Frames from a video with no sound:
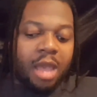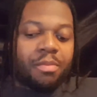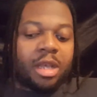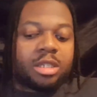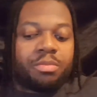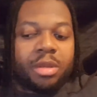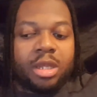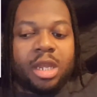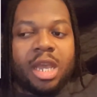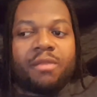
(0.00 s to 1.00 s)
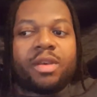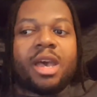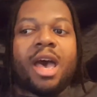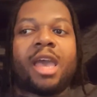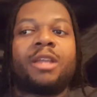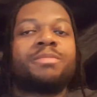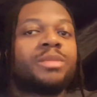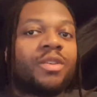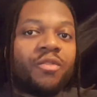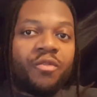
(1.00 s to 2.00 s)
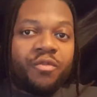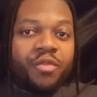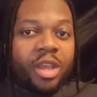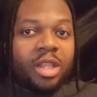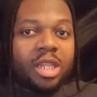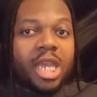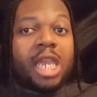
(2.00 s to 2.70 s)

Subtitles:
possibility of a guy feeling like